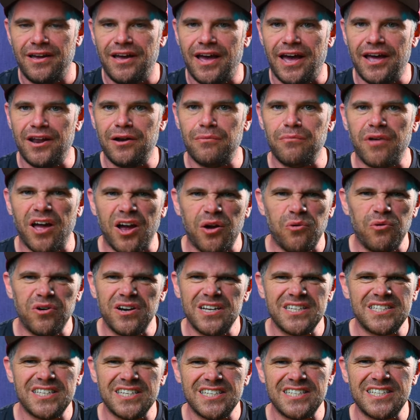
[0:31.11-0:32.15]
And I'm like, what
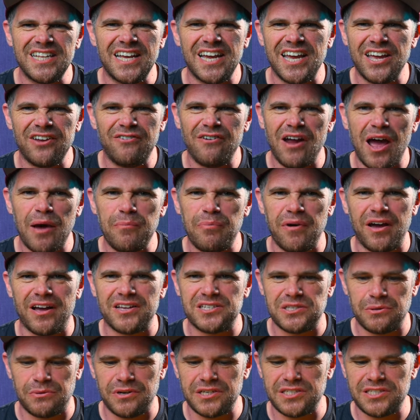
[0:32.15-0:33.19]
is a stick-it wrapper?
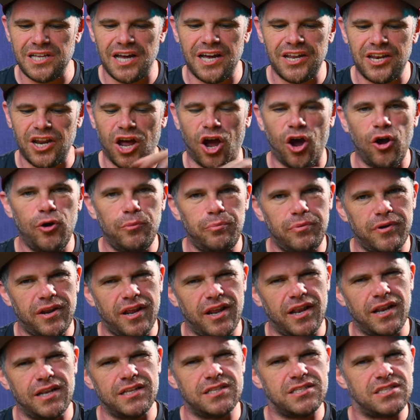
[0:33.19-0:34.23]
So I start to open
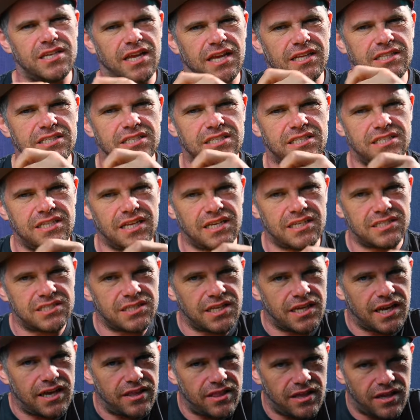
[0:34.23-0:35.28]
it and it sticks
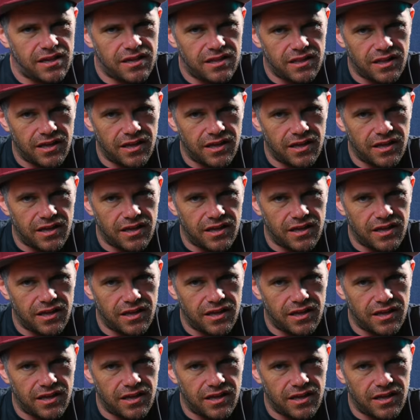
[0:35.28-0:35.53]
together.